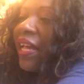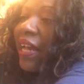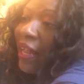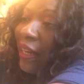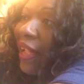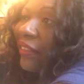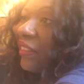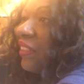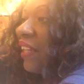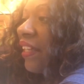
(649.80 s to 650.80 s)
and I
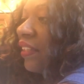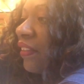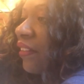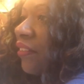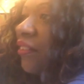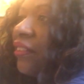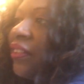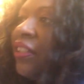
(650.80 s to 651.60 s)
actually like it there.